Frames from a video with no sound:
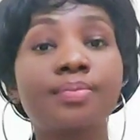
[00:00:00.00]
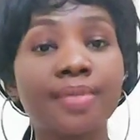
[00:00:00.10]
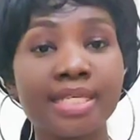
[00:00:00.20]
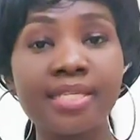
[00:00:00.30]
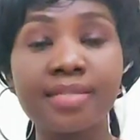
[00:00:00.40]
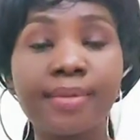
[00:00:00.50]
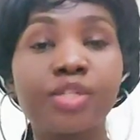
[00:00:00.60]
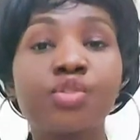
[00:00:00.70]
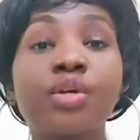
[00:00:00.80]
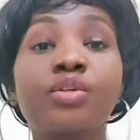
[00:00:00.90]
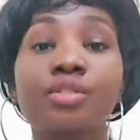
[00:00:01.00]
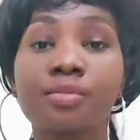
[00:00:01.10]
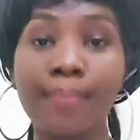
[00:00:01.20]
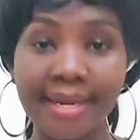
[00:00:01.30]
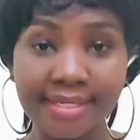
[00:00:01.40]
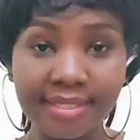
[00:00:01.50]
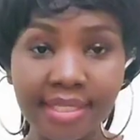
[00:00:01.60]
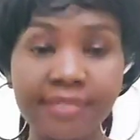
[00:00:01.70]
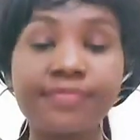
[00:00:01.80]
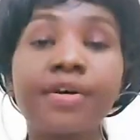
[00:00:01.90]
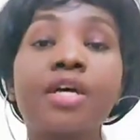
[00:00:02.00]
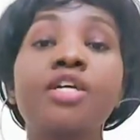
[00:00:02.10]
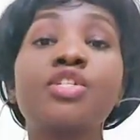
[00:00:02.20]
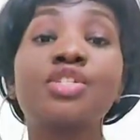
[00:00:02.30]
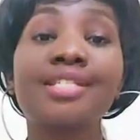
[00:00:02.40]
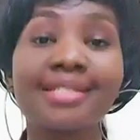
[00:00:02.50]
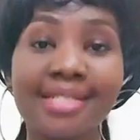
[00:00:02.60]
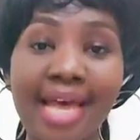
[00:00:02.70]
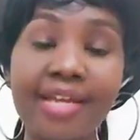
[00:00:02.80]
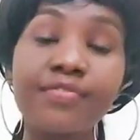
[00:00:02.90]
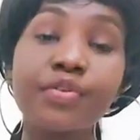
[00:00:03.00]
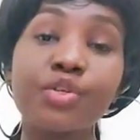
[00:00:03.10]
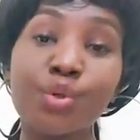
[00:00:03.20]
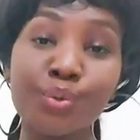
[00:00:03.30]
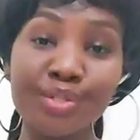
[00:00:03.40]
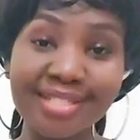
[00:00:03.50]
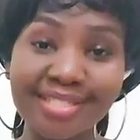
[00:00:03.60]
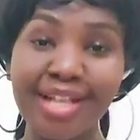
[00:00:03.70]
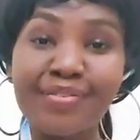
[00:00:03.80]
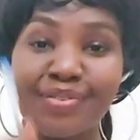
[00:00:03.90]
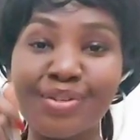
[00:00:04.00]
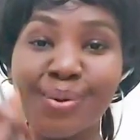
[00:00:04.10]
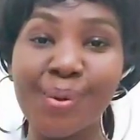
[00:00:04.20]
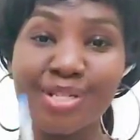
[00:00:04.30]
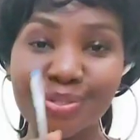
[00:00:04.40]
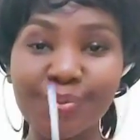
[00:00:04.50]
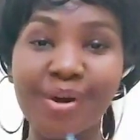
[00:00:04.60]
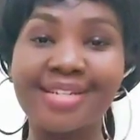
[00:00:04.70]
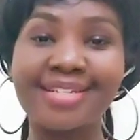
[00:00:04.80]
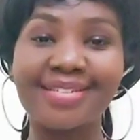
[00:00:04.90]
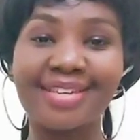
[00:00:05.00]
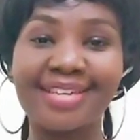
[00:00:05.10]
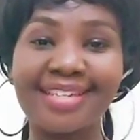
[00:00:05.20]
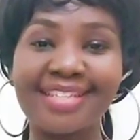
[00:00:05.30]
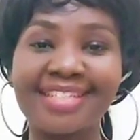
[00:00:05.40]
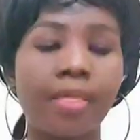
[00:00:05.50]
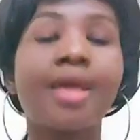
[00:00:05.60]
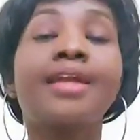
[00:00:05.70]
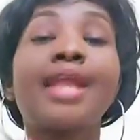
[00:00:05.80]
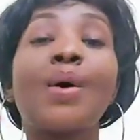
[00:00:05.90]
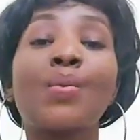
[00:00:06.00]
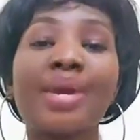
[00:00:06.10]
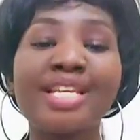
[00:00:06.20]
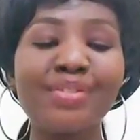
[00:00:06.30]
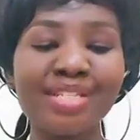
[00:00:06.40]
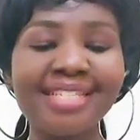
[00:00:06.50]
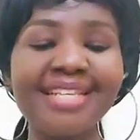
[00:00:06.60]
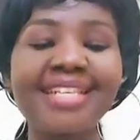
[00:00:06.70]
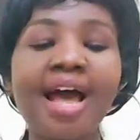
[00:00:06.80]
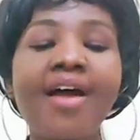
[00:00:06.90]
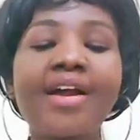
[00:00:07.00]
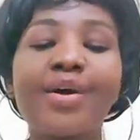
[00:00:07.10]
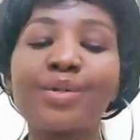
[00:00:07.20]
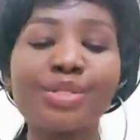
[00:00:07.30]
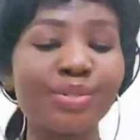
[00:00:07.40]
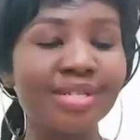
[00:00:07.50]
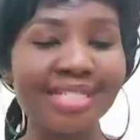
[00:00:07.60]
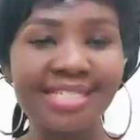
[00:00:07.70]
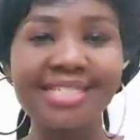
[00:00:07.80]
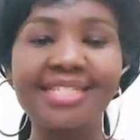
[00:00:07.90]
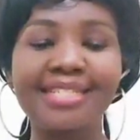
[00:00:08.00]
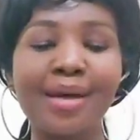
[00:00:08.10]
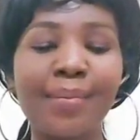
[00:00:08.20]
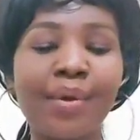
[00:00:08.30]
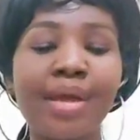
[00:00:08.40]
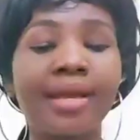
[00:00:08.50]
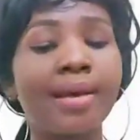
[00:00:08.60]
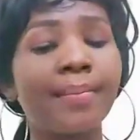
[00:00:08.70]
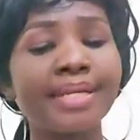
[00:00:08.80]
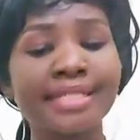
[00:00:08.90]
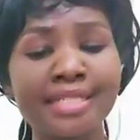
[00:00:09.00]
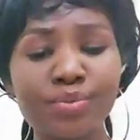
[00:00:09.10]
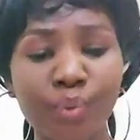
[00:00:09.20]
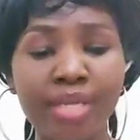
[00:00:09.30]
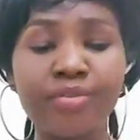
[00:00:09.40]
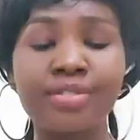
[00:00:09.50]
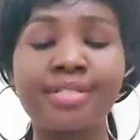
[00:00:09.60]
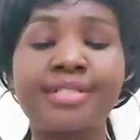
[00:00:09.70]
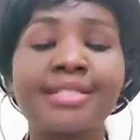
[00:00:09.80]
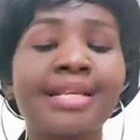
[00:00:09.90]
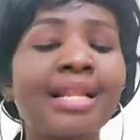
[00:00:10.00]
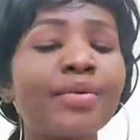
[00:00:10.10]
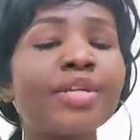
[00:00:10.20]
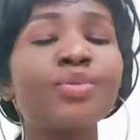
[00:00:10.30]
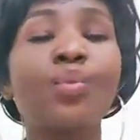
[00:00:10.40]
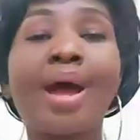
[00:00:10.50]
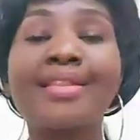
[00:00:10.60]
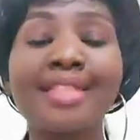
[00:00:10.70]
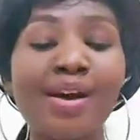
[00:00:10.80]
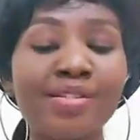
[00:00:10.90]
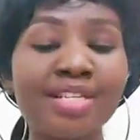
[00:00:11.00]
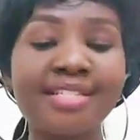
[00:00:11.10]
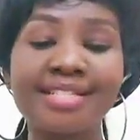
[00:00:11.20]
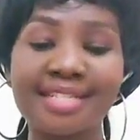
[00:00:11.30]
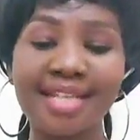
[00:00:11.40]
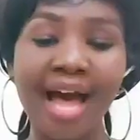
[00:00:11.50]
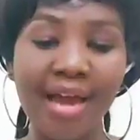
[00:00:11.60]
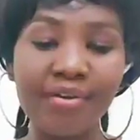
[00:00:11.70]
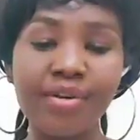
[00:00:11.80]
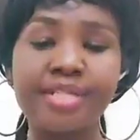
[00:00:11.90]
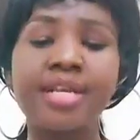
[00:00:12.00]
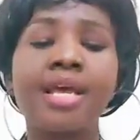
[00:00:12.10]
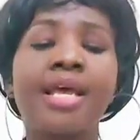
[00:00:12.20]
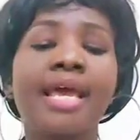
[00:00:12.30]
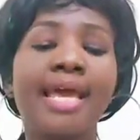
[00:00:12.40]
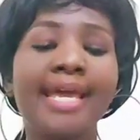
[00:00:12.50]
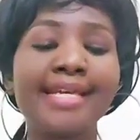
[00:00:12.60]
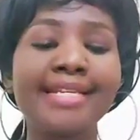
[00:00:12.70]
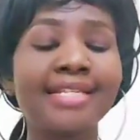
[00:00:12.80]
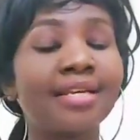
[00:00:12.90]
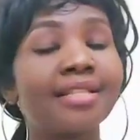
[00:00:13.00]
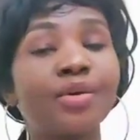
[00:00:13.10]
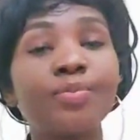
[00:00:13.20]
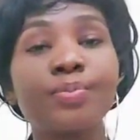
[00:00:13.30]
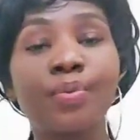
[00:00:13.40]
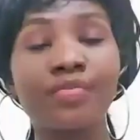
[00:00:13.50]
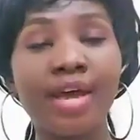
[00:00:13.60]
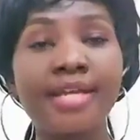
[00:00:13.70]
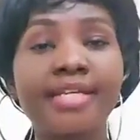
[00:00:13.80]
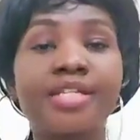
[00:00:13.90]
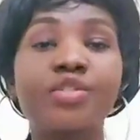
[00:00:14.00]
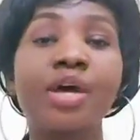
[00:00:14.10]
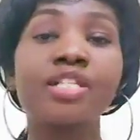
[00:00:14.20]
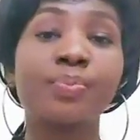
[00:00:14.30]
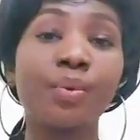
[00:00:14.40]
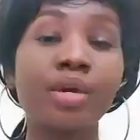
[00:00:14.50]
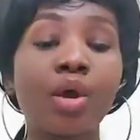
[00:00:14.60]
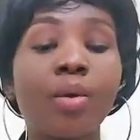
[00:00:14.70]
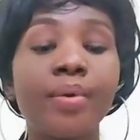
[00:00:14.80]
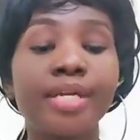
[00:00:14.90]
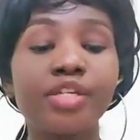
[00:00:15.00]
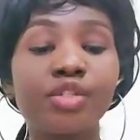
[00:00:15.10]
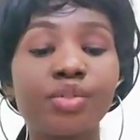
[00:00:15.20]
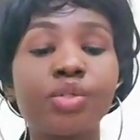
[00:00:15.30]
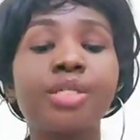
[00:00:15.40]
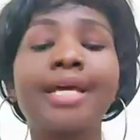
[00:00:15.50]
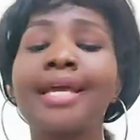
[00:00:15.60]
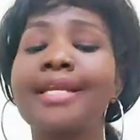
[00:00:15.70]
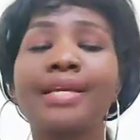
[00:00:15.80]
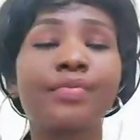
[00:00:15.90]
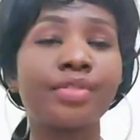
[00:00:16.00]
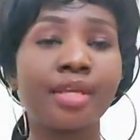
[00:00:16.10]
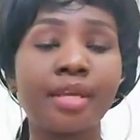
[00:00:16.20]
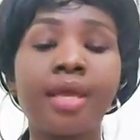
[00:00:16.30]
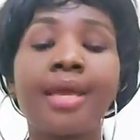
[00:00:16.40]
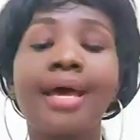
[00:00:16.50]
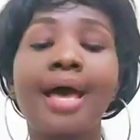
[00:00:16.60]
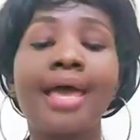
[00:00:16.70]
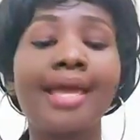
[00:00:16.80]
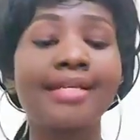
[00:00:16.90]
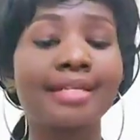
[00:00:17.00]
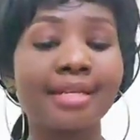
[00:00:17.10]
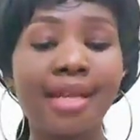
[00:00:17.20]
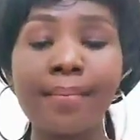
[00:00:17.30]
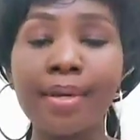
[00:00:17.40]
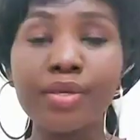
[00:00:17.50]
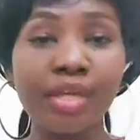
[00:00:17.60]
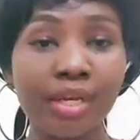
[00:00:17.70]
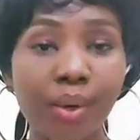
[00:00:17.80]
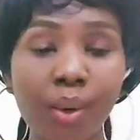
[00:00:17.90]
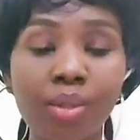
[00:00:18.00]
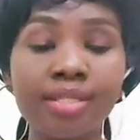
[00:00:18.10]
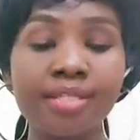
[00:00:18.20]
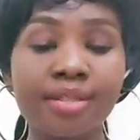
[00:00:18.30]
please make sure you're smart enough to decide for yourself. You know what you want, okay? Now, waitresses are also needed somewhere. A company needs waitresses. The salary is 1,600 and they'll be providing transport, accommodation and everything. And the number you can call is